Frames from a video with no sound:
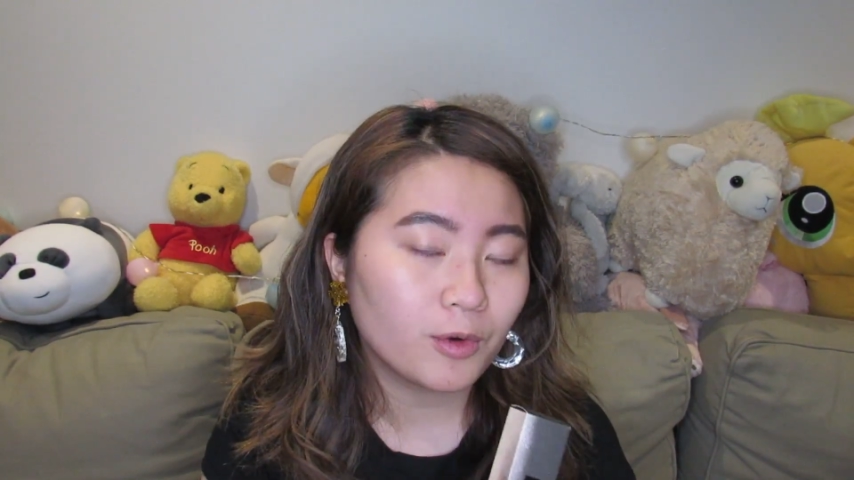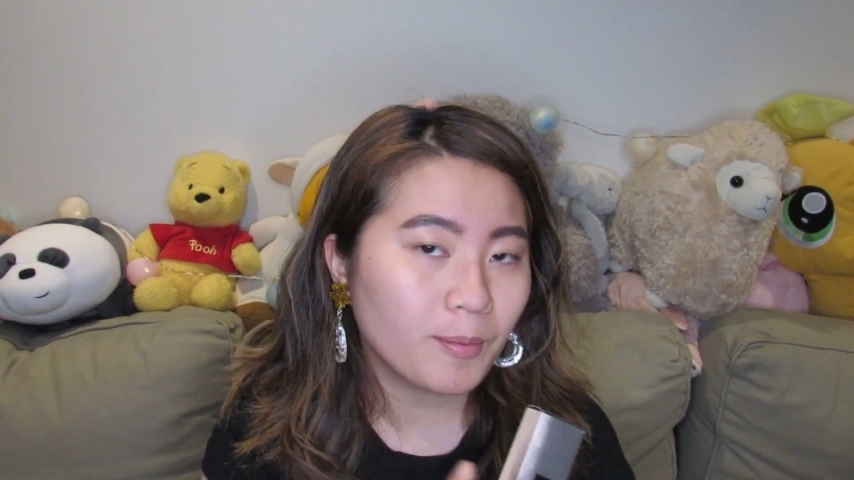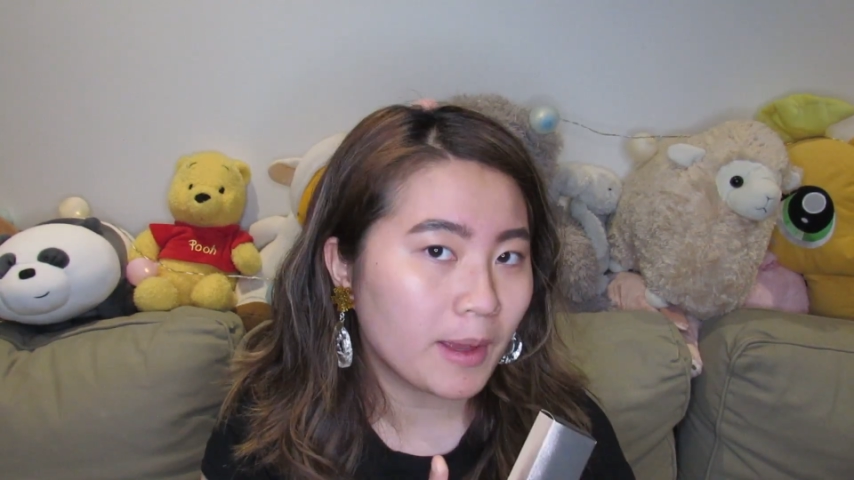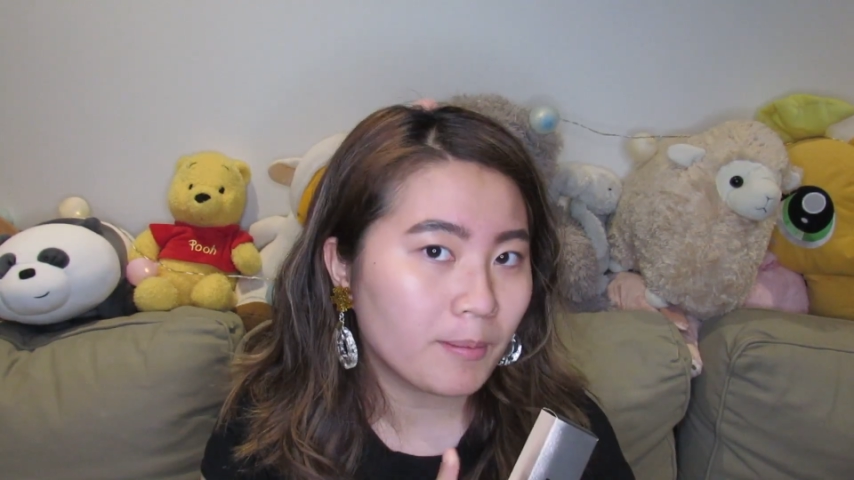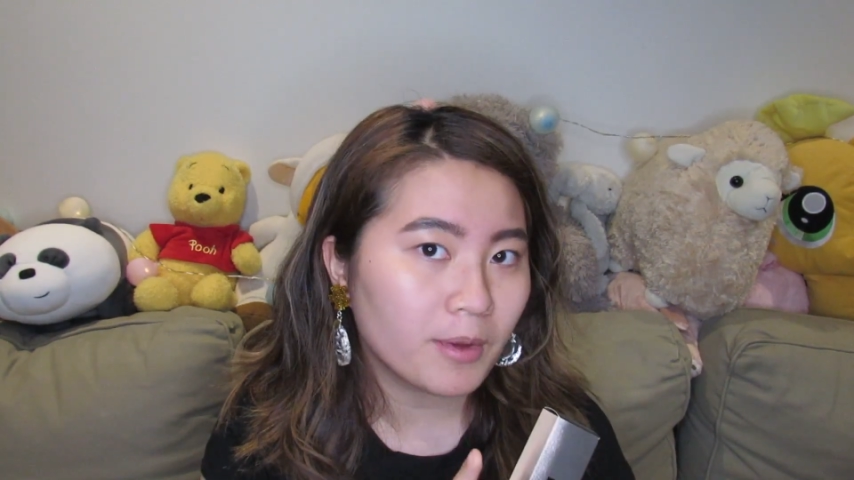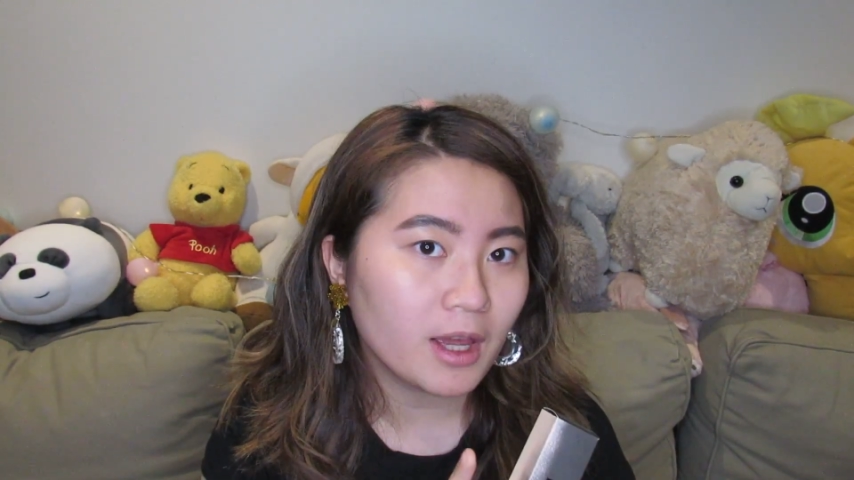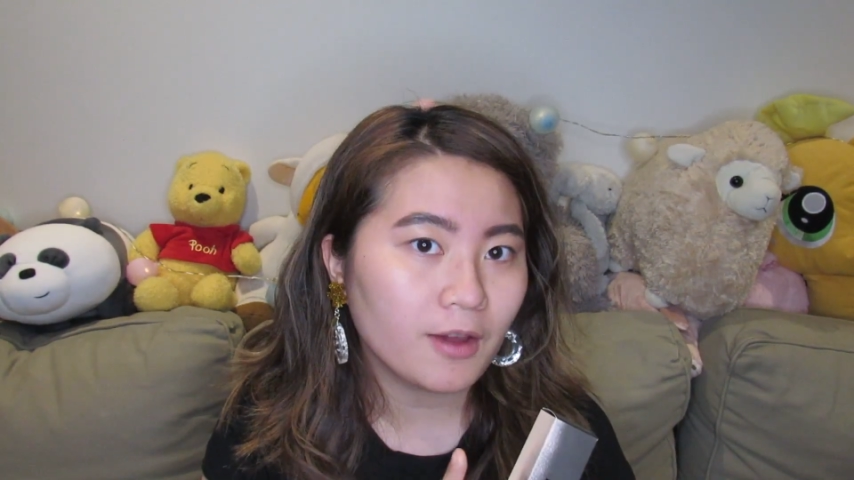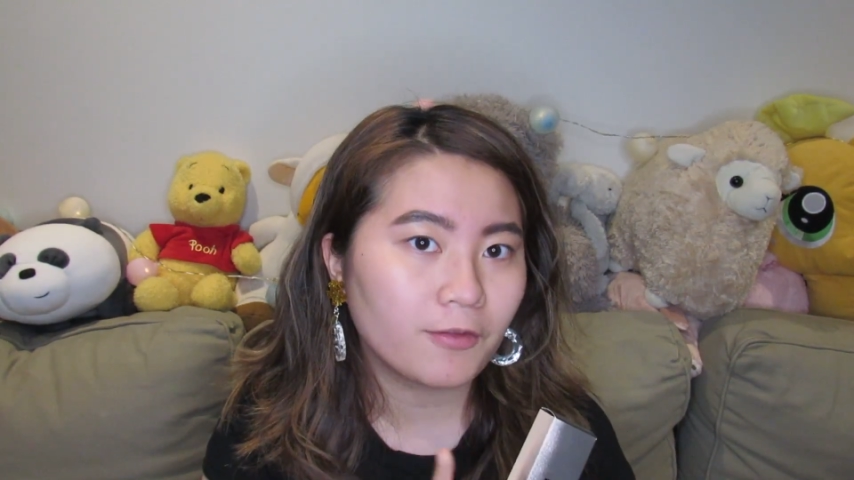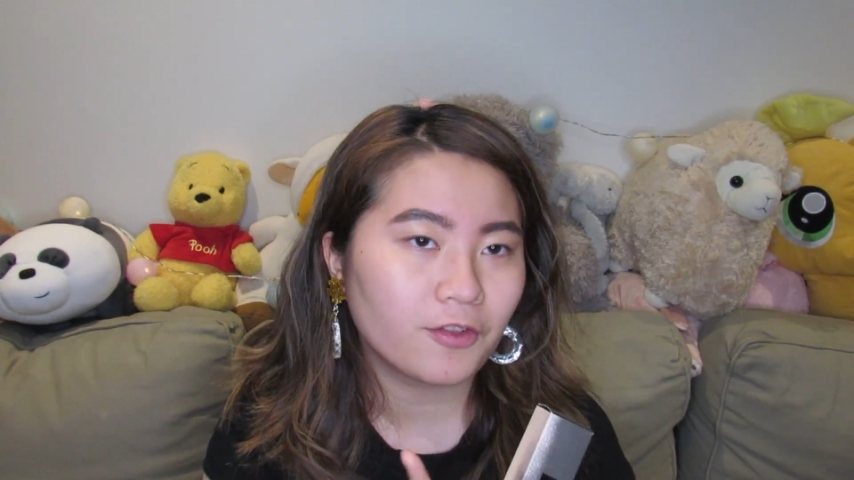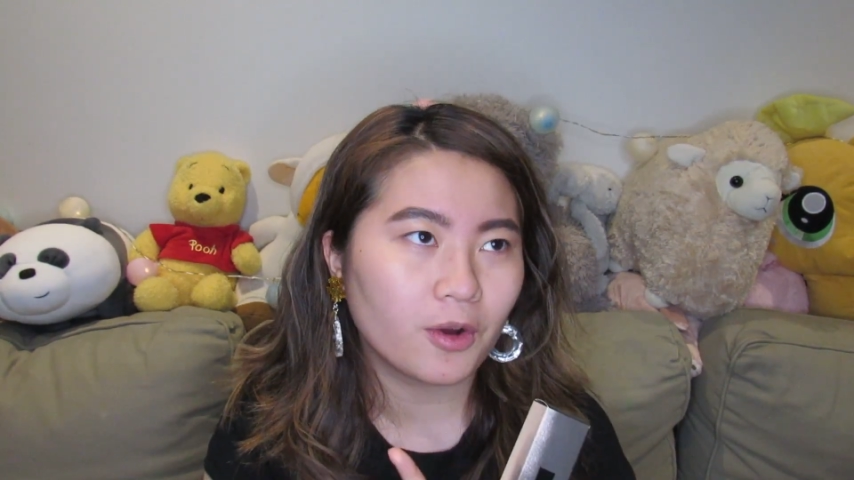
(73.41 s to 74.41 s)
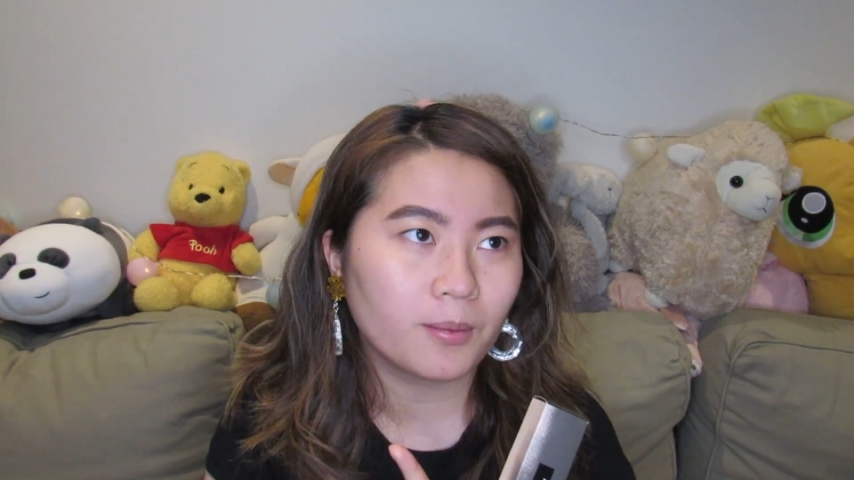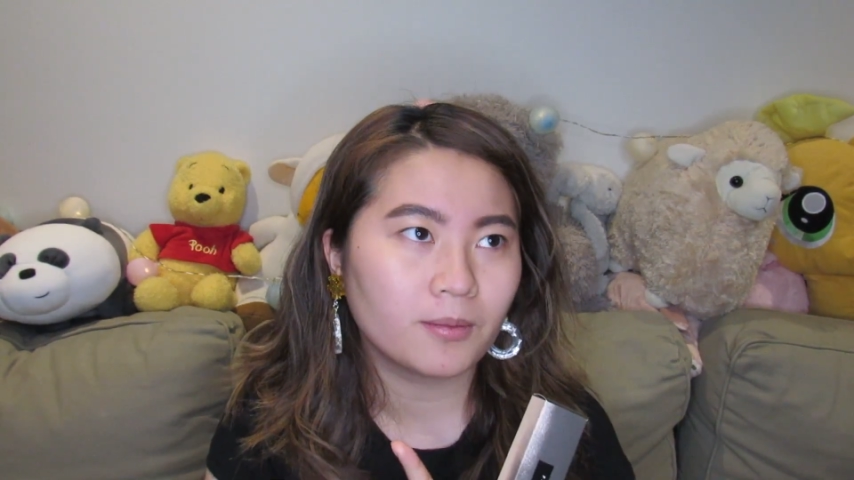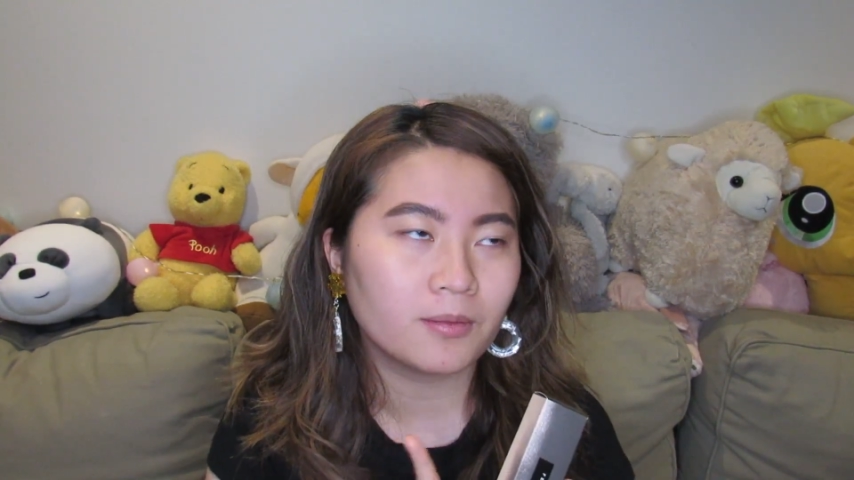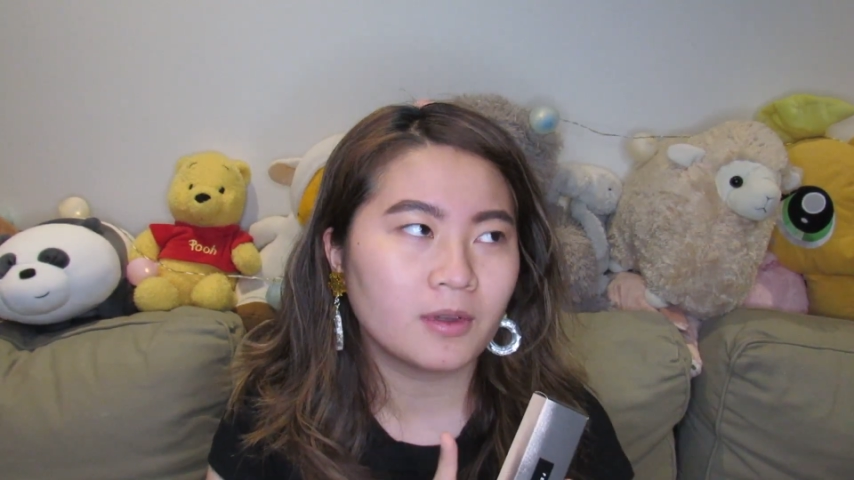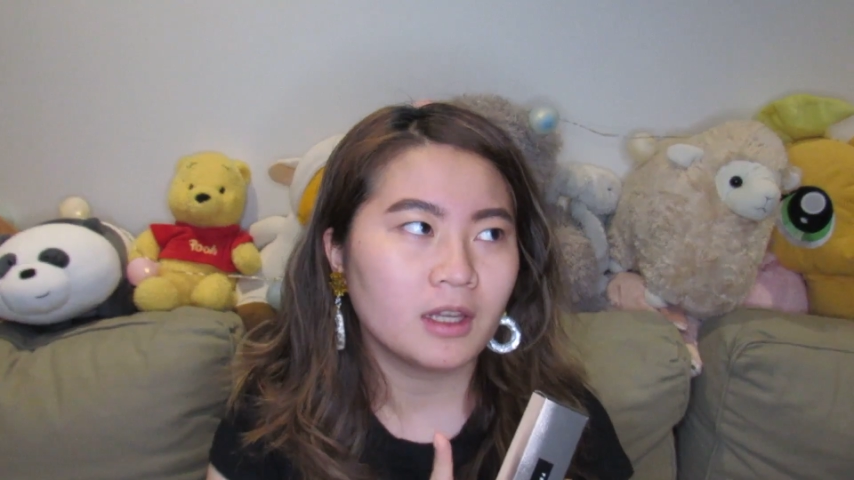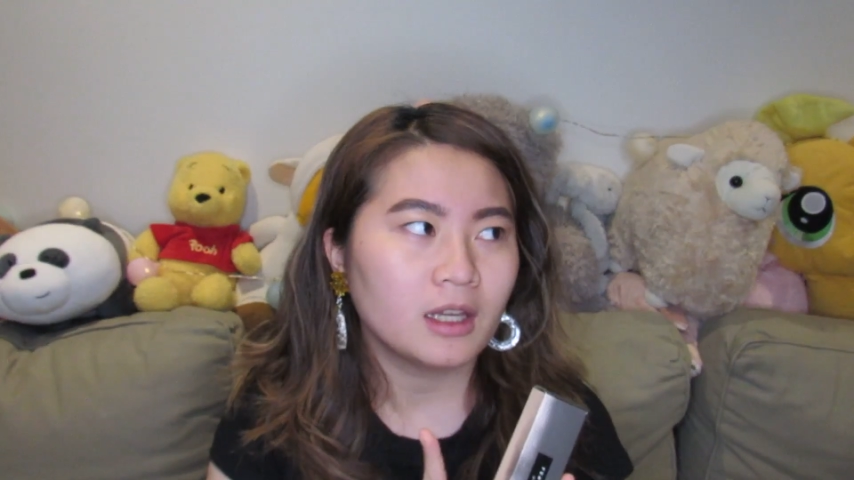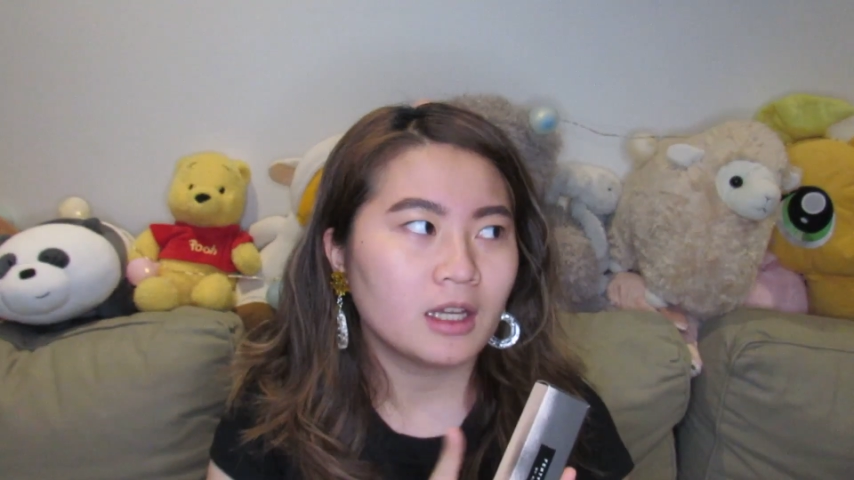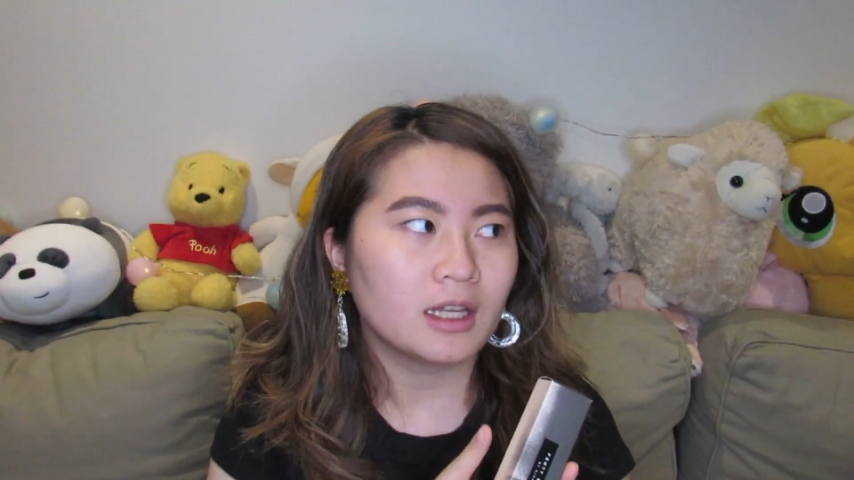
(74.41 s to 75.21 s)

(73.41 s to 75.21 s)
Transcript: remember from